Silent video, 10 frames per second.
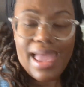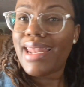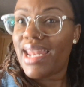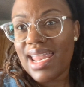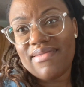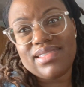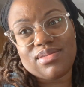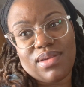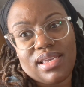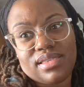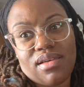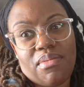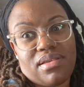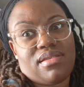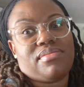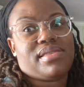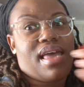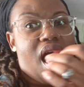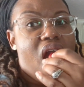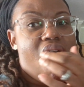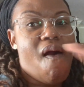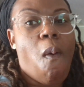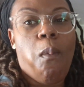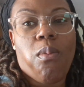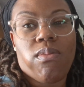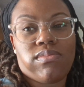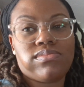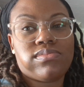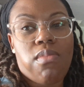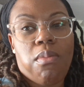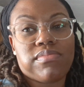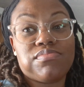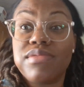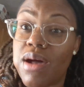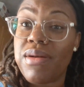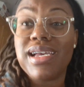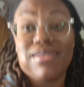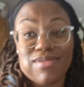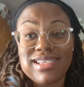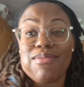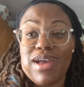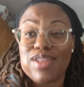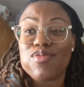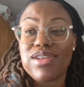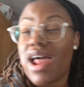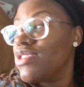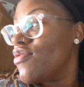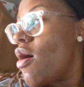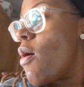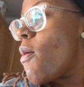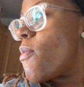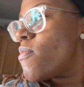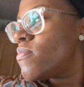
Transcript: And they're not even sweet, so I'm a little upset. But I'm going to eat them because I paid $3 for them.